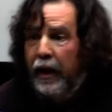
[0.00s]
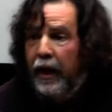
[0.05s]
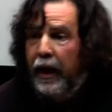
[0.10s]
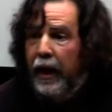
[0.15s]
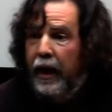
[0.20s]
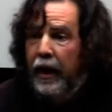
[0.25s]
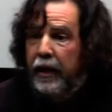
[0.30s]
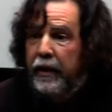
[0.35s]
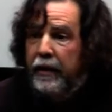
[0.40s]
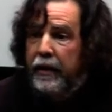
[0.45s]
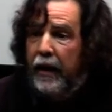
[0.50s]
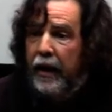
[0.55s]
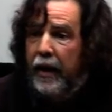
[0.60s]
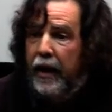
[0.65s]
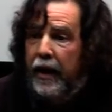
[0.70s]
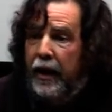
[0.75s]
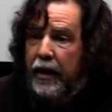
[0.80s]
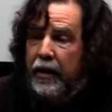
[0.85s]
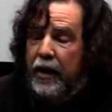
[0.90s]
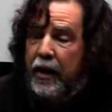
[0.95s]
And,
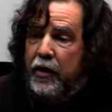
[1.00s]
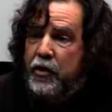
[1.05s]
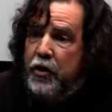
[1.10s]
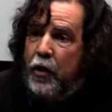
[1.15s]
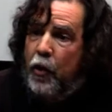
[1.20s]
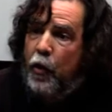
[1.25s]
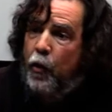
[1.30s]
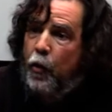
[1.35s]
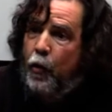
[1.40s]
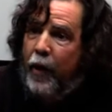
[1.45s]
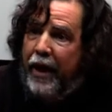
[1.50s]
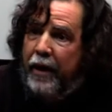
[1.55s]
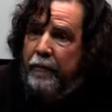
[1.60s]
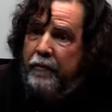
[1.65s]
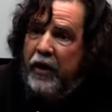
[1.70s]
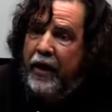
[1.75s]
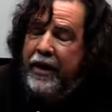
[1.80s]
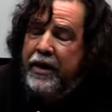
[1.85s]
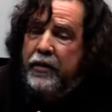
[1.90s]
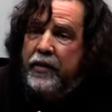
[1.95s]
and, and so what
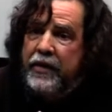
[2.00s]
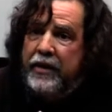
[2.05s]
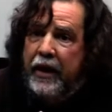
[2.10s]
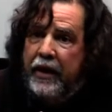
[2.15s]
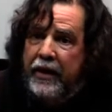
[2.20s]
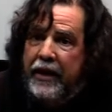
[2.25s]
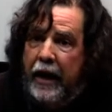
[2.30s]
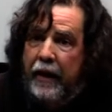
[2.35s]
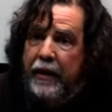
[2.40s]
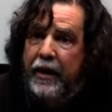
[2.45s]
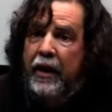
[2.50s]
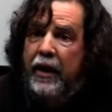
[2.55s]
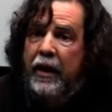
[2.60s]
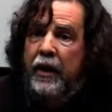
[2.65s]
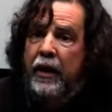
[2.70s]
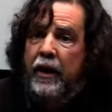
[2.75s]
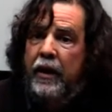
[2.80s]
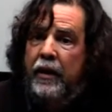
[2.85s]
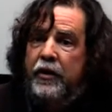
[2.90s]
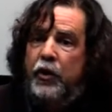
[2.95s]
I'm trying to say is that,
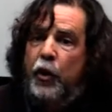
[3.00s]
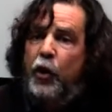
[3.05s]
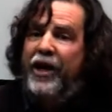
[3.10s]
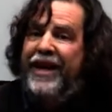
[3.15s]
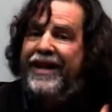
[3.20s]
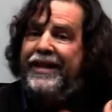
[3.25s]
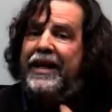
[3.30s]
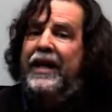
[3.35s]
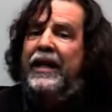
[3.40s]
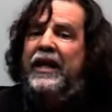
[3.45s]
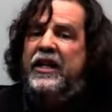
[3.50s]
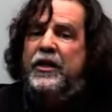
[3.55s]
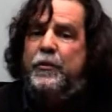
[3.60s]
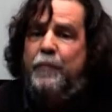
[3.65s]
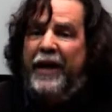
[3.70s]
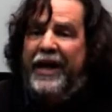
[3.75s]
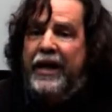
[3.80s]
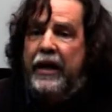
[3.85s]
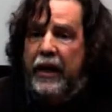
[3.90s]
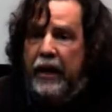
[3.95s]
theoretically
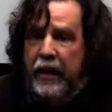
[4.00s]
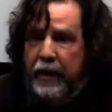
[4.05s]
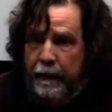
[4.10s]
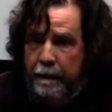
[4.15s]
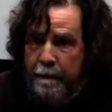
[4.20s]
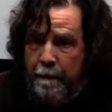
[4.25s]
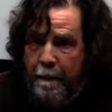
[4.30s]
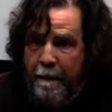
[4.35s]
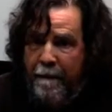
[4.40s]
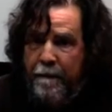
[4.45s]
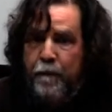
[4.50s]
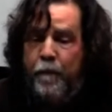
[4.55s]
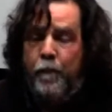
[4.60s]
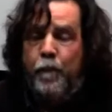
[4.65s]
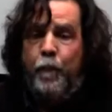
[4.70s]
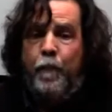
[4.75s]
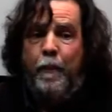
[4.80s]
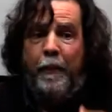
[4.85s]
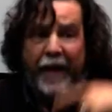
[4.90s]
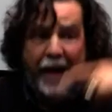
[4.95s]
speaking,
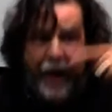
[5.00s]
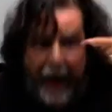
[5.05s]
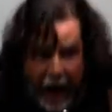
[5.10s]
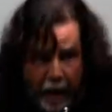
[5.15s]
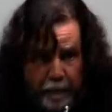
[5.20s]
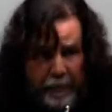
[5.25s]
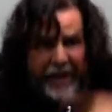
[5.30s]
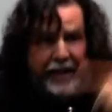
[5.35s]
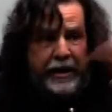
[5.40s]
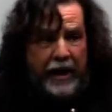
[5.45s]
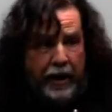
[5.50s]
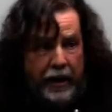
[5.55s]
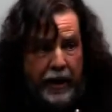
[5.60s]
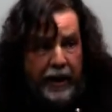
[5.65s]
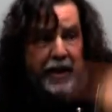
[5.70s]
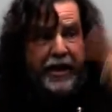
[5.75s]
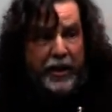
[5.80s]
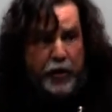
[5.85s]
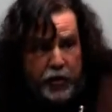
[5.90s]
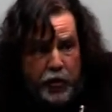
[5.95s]

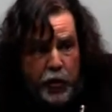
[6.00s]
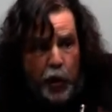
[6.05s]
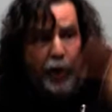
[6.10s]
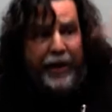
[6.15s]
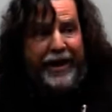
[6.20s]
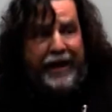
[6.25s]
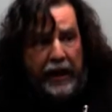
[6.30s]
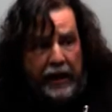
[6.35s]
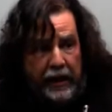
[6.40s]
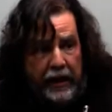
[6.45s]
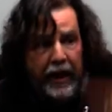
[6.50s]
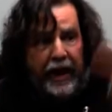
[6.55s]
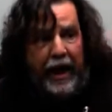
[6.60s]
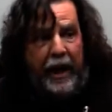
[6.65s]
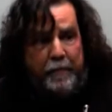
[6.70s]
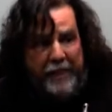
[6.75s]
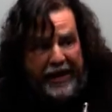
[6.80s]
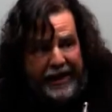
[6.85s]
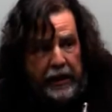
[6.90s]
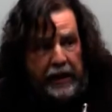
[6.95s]
capital, historical
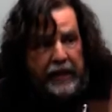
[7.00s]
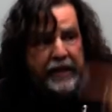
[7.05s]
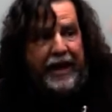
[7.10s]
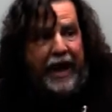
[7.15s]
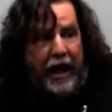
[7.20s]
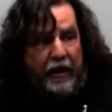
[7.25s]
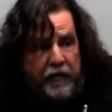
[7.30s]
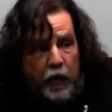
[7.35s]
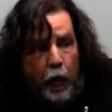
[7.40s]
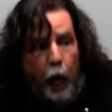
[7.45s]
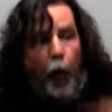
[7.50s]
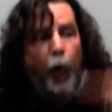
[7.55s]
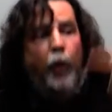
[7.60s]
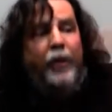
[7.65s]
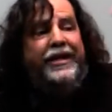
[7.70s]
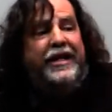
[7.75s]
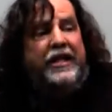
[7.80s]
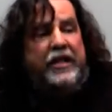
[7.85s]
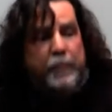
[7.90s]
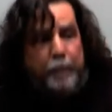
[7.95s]
capitalism has
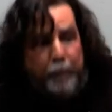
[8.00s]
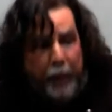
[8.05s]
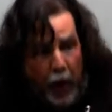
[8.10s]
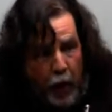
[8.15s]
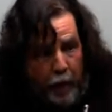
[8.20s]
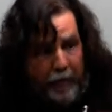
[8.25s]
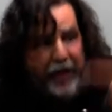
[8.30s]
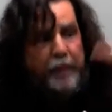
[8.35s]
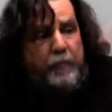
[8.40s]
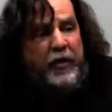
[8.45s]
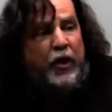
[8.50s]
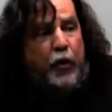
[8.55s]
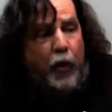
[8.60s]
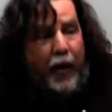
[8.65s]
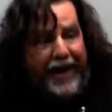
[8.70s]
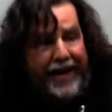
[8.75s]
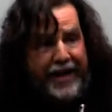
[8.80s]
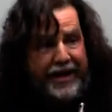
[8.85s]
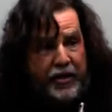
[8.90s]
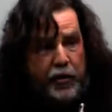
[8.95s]
all these problems
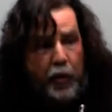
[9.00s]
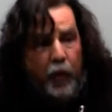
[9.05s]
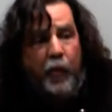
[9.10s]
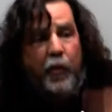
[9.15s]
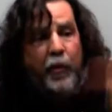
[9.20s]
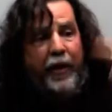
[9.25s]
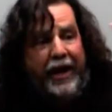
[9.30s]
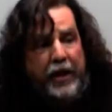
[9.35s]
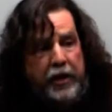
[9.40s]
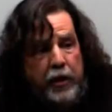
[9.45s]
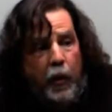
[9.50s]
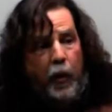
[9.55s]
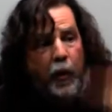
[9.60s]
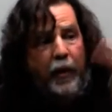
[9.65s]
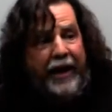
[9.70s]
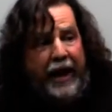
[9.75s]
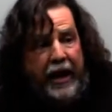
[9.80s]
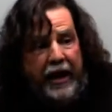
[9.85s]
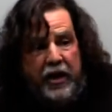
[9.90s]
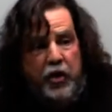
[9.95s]
because it's already
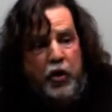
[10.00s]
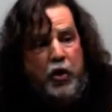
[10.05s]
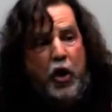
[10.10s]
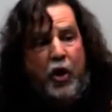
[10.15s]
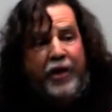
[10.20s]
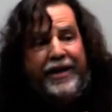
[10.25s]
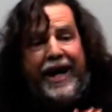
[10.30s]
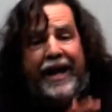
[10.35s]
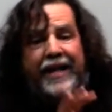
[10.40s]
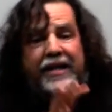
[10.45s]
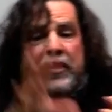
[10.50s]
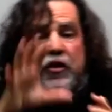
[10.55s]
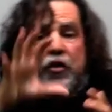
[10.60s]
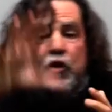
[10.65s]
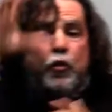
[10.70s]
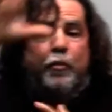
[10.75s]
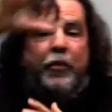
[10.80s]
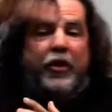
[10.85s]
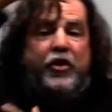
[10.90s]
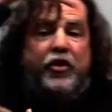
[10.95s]
organized, not as a
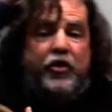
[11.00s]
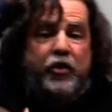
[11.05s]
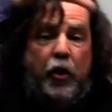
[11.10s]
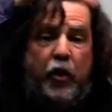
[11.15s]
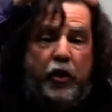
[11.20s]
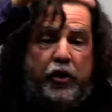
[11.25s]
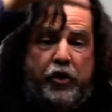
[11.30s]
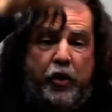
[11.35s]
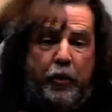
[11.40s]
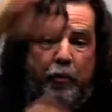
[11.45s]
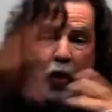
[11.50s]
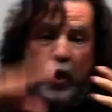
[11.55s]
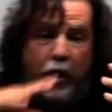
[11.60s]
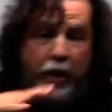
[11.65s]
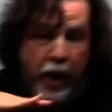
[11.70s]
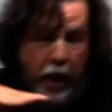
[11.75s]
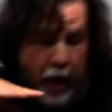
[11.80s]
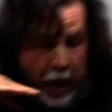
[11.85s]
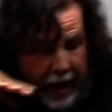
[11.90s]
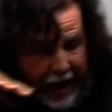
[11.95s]
superstructure,
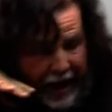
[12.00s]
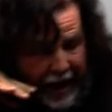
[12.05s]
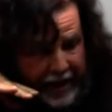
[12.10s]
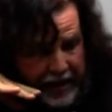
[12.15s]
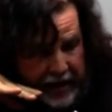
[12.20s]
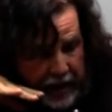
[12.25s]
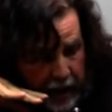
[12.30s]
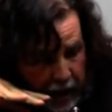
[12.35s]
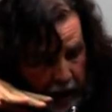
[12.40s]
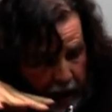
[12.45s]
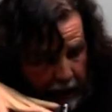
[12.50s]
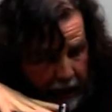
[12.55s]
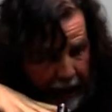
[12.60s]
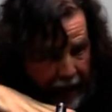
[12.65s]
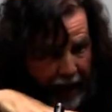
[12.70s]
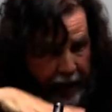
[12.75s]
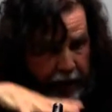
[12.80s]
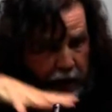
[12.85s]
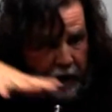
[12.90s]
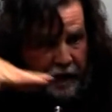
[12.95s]
but as
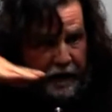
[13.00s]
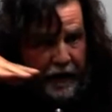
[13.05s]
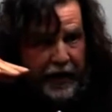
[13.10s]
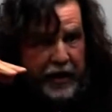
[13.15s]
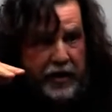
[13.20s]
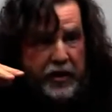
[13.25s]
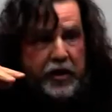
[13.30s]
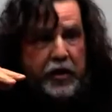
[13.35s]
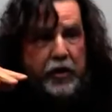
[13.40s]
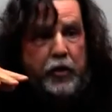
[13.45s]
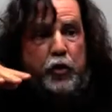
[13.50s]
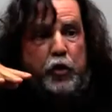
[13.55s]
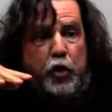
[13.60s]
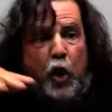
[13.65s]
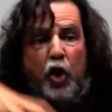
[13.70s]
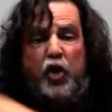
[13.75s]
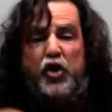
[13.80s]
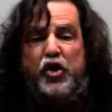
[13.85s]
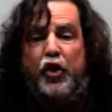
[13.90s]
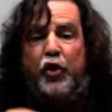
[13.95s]
kind of
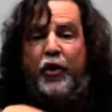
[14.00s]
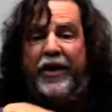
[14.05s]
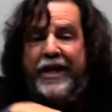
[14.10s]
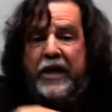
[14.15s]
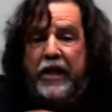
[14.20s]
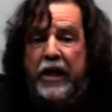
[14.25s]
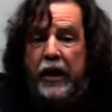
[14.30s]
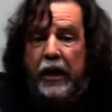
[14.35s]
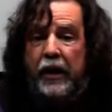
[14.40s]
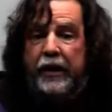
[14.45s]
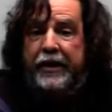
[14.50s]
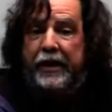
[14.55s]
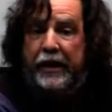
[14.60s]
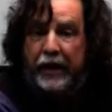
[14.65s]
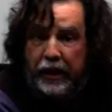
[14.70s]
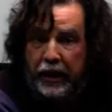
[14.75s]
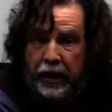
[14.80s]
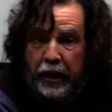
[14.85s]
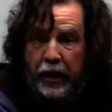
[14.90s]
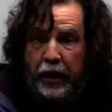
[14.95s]
structuring
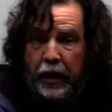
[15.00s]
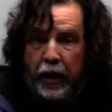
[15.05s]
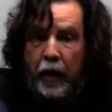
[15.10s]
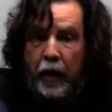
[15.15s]
logic